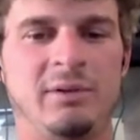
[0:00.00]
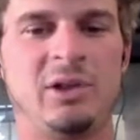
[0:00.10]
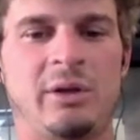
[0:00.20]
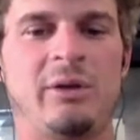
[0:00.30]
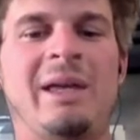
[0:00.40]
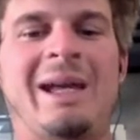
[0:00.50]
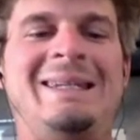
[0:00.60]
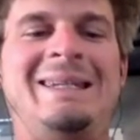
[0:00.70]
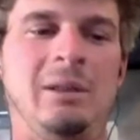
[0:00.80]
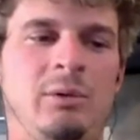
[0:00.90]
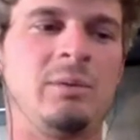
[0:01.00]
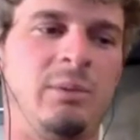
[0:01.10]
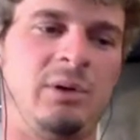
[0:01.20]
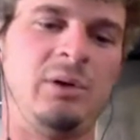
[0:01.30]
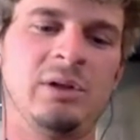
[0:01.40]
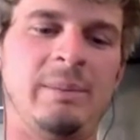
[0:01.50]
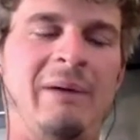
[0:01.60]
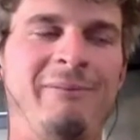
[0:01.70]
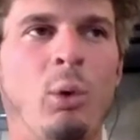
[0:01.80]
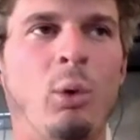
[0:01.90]
And the idea was to produce about
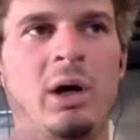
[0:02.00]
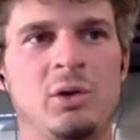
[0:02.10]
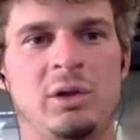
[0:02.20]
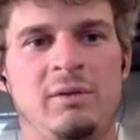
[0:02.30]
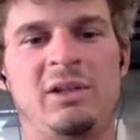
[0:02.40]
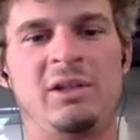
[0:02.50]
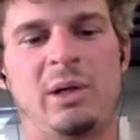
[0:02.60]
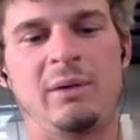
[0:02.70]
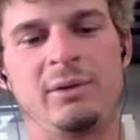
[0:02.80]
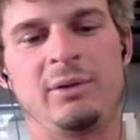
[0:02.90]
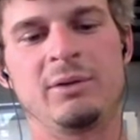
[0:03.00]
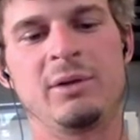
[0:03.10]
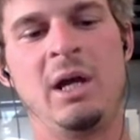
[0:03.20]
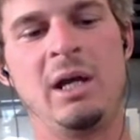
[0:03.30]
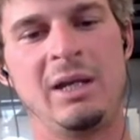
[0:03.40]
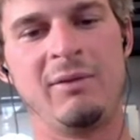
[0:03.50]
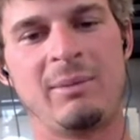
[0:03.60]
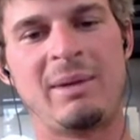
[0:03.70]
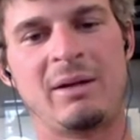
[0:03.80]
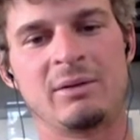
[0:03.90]
400 of these rifles, give them out
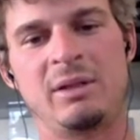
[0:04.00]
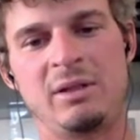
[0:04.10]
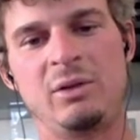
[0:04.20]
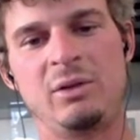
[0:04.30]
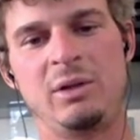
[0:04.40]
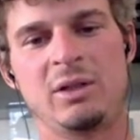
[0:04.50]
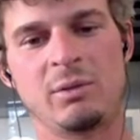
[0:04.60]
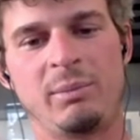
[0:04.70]
to these units, replace the